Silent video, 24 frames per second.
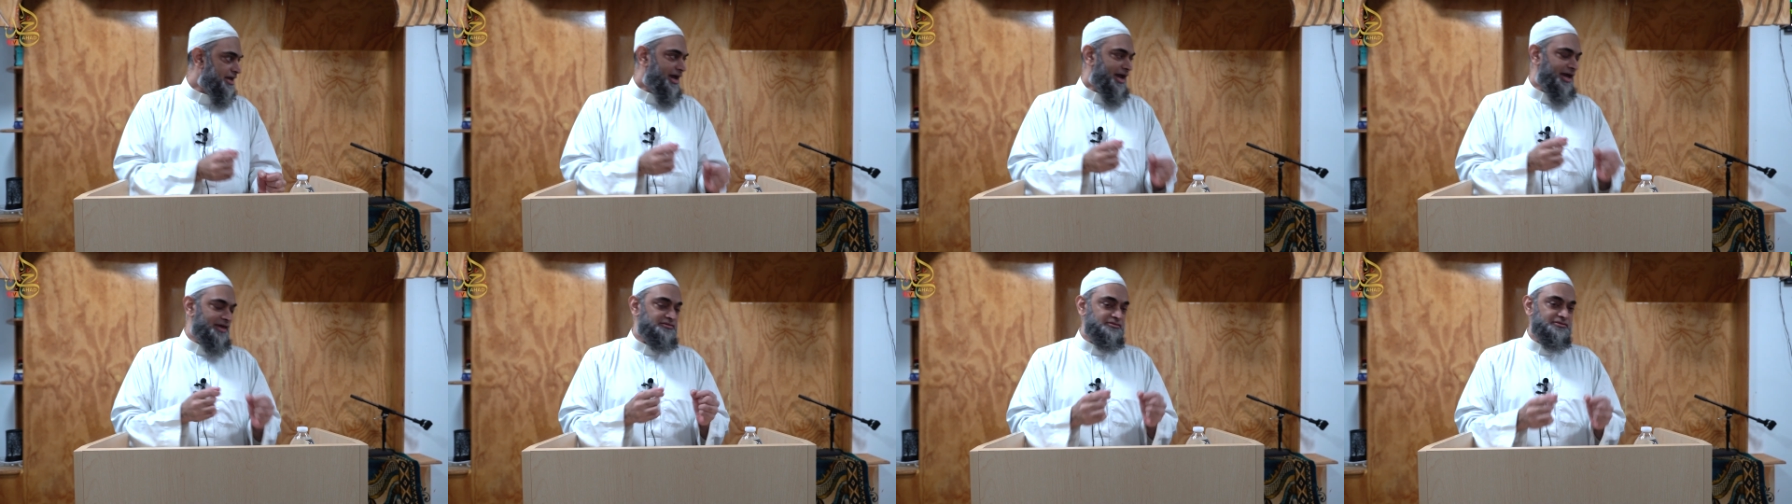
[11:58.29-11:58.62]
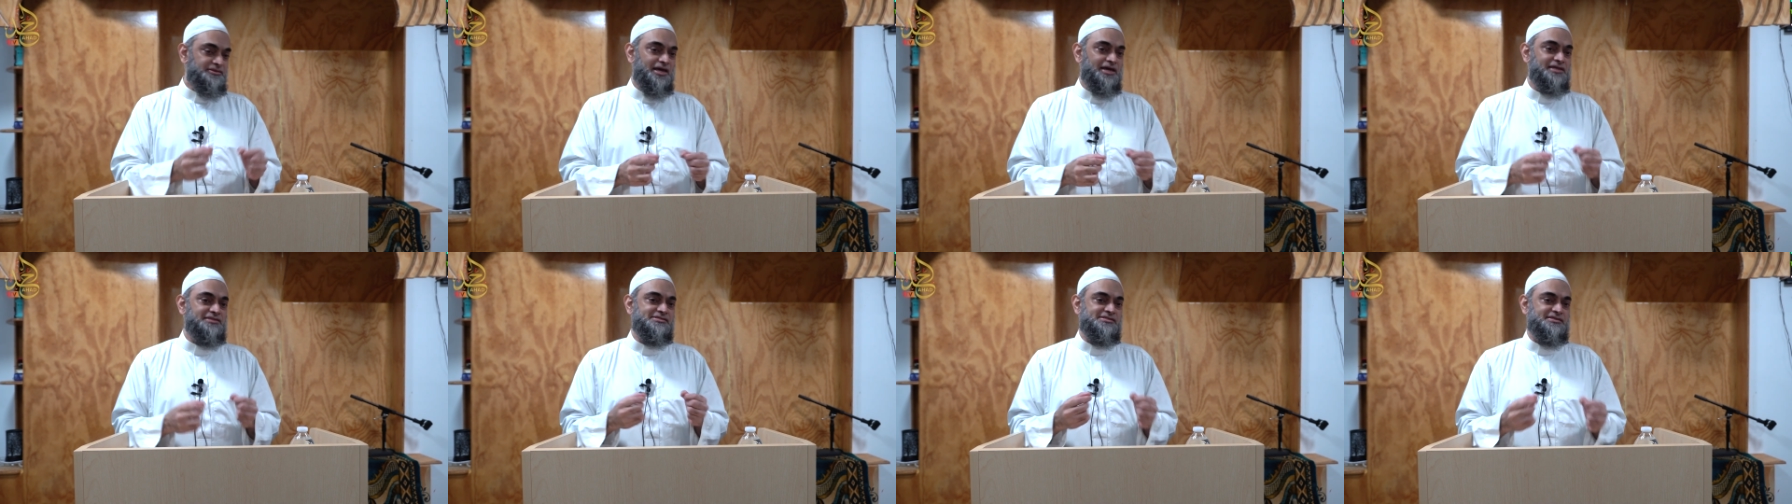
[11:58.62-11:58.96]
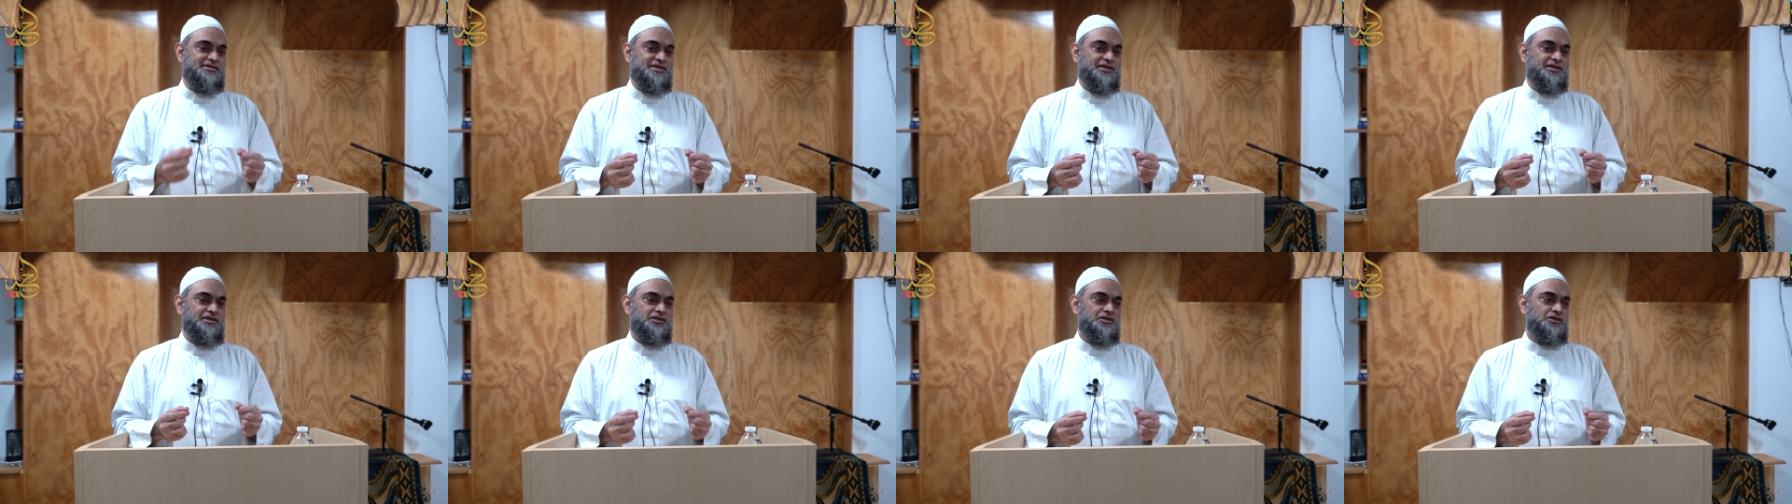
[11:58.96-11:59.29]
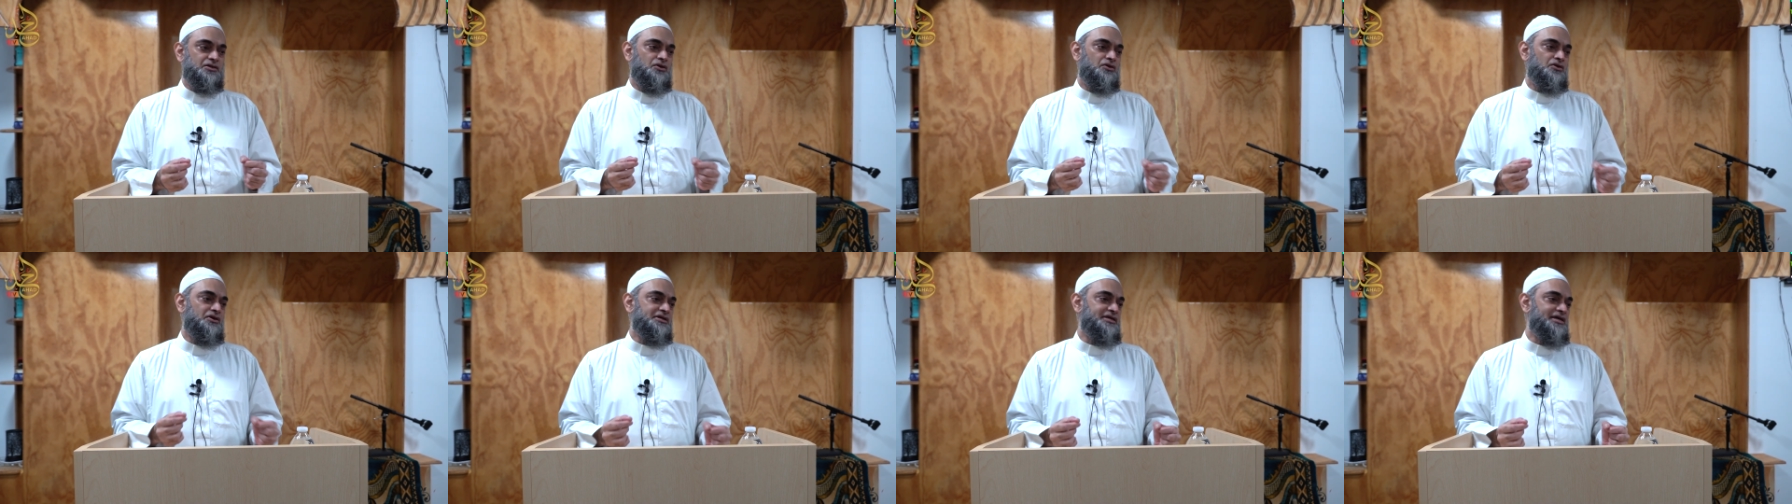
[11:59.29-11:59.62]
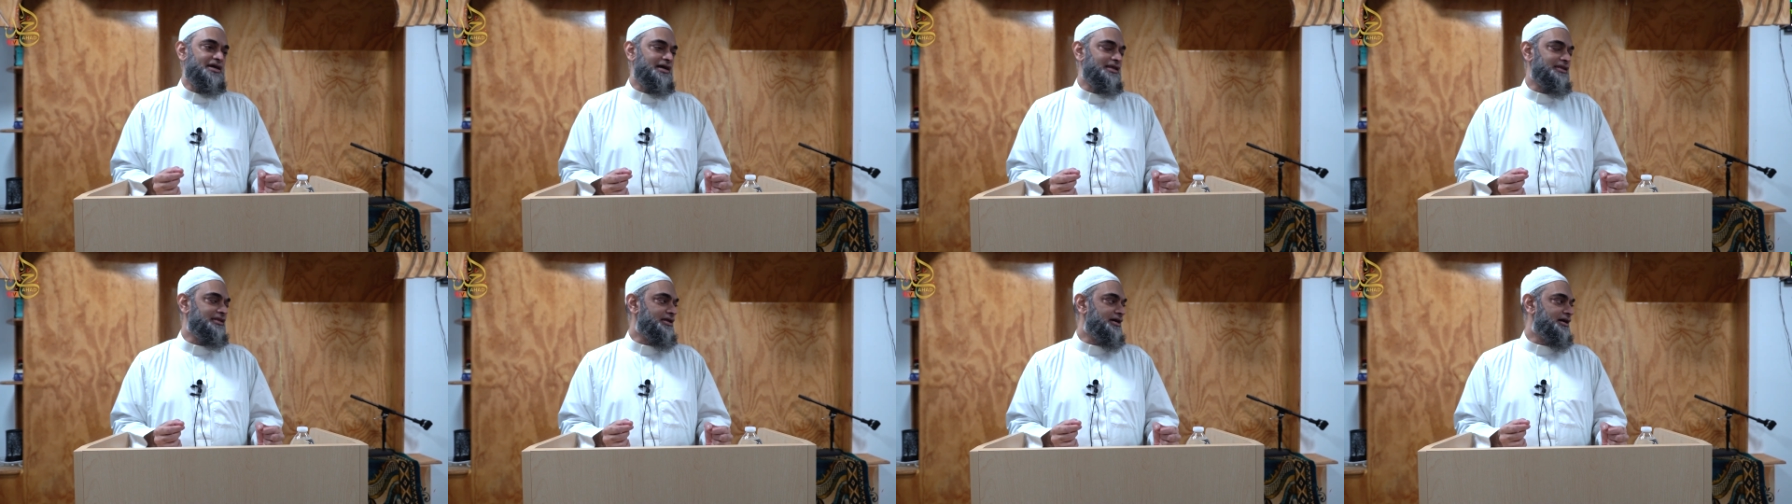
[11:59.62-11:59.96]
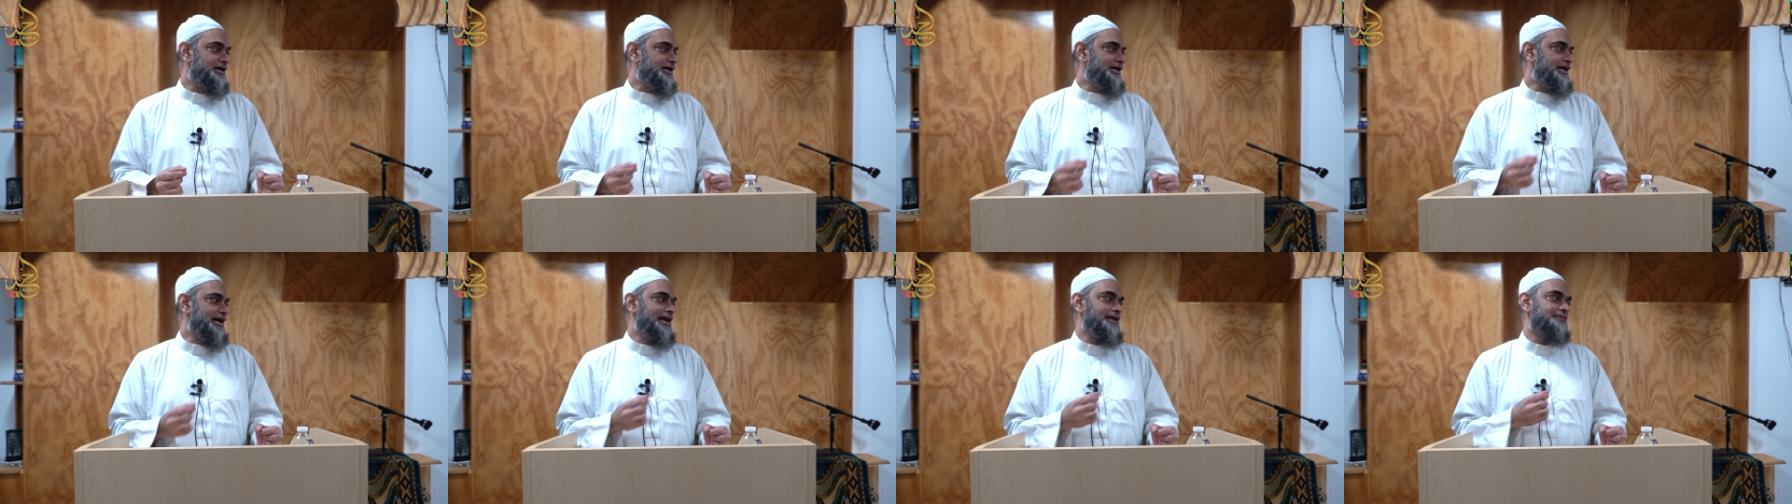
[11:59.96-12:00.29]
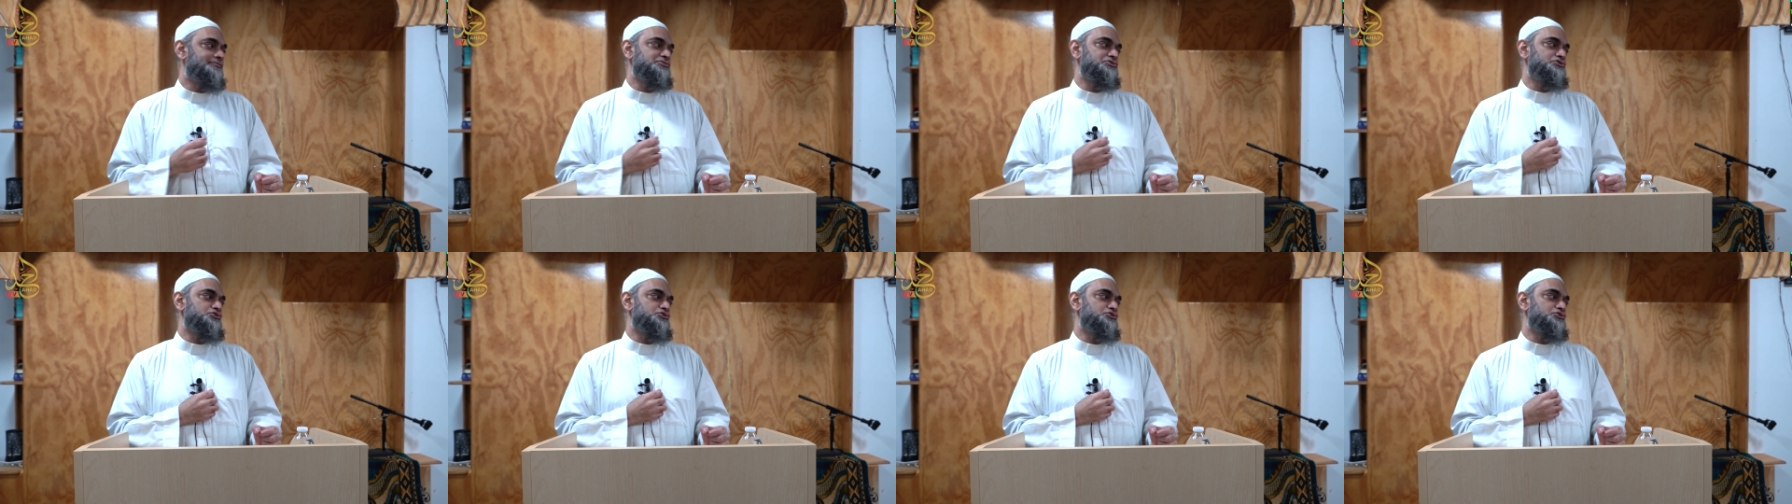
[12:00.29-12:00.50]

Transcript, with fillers: and then say, oh ya Allah, I'm